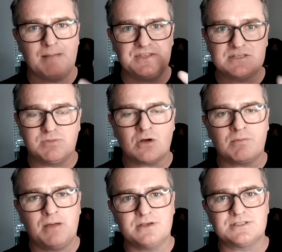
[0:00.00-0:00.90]
this
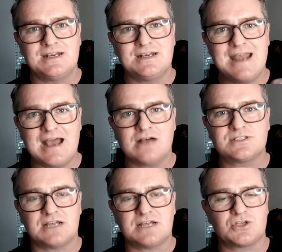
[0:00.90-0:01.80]
blog post and now
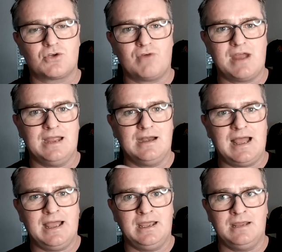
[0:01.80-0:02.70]
start to create
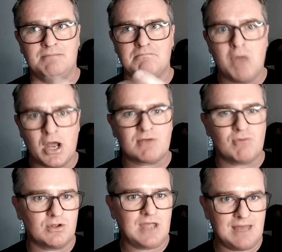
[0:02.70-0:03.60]
a
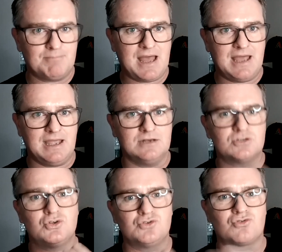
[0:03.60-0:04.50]
micro campaign
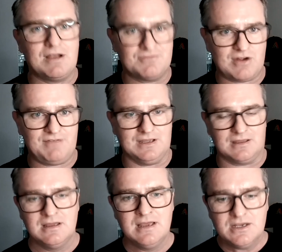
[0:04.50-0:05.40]
to drive traffic.
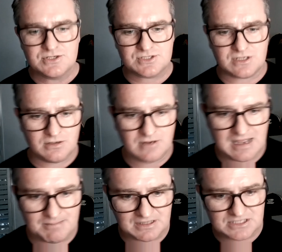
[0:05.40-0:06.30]

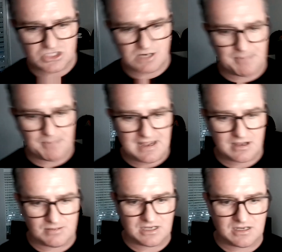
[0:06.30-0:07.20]
So let's jump back.
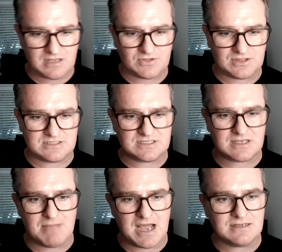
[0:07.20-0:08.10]
I'm going to give it this
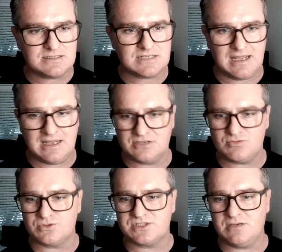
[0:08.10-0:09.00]
command and
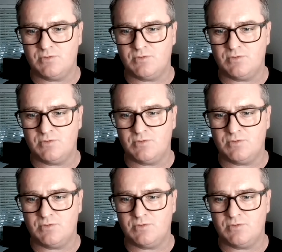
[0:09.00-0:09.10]
we'll see